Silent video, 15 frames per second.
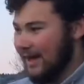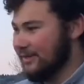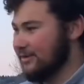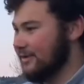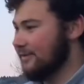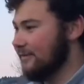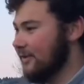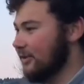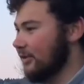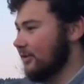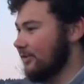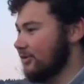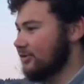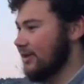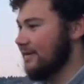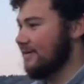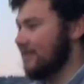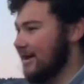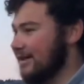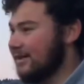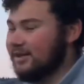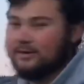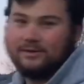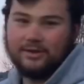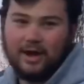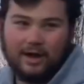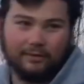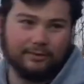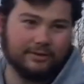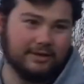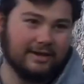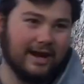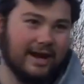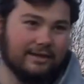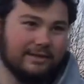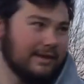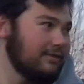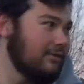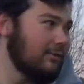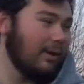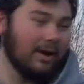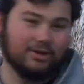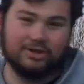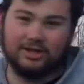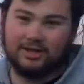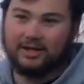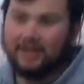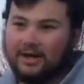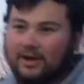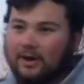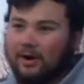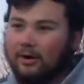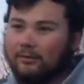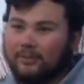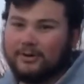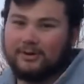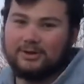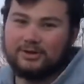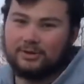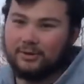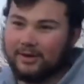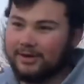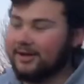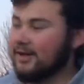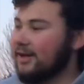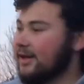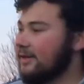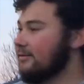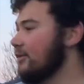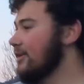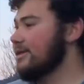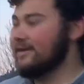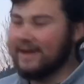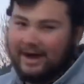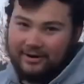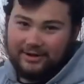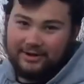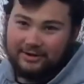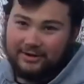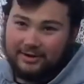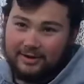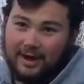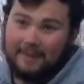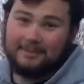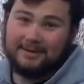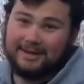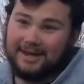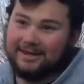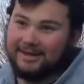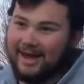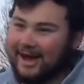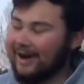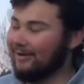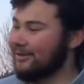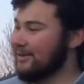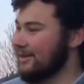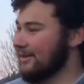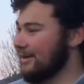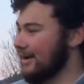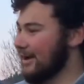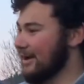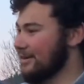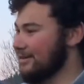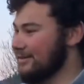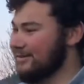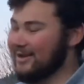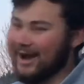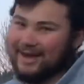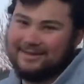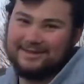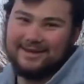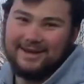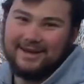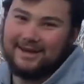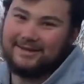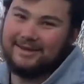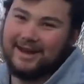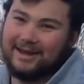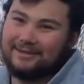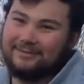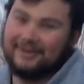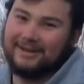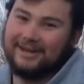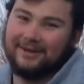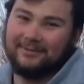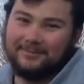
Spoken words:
just a few little retrieves I like to do with the Huddleston, guys. Thanks for watching. Hopefully you enjoyed. It's freezing out here. I'm gonna get in the house. See you guys in the next video.